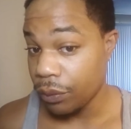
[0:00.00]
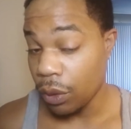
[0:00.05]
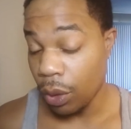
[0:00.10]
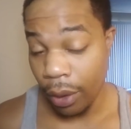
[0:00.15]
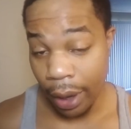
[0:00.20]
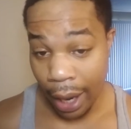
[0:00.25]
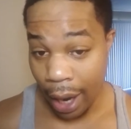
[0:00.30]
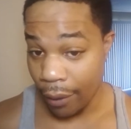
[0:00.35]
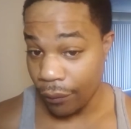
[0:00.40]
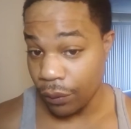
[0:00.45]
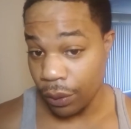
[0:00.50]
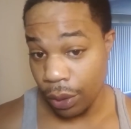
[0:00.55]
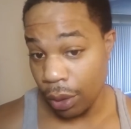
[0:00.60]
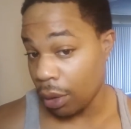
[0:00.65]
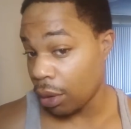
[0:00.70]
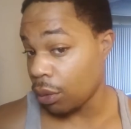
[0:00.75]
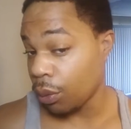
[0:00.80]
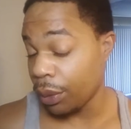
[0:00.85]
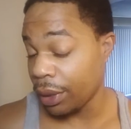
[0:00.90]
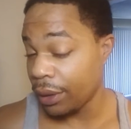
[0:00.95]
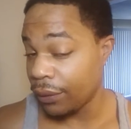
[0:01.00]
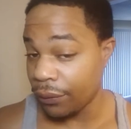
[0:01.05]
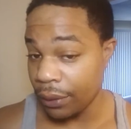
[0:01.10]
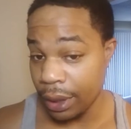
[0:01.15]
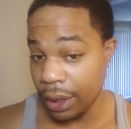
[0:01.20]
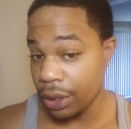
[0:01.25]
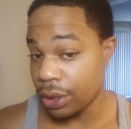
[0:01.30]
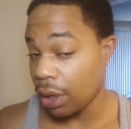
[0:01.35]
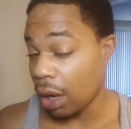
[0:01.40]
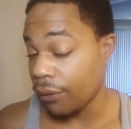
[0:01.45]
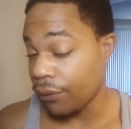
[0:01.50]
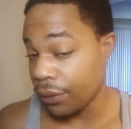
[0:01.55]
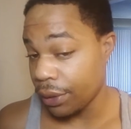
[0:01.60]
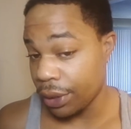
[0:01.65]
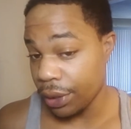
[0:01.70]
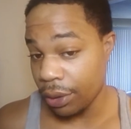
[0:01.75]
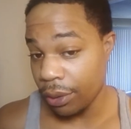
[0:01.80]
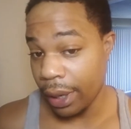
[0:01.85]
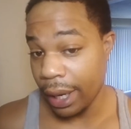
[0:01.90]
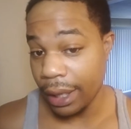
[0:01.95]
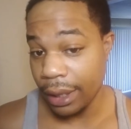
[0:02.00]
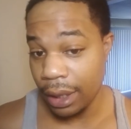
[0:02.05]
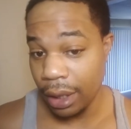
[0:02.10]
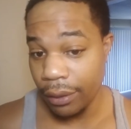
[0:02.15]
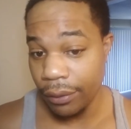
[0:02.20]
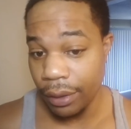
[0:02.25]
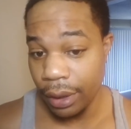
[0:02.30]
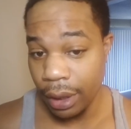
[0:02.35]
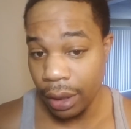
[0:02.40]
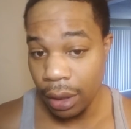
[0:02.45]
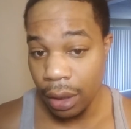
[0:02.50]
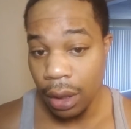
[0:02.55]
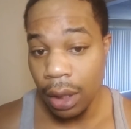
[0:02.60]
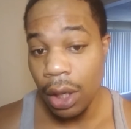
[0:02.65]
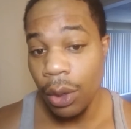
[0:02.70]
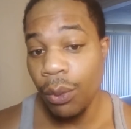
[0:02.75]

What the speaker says: or after we finish our physical activity,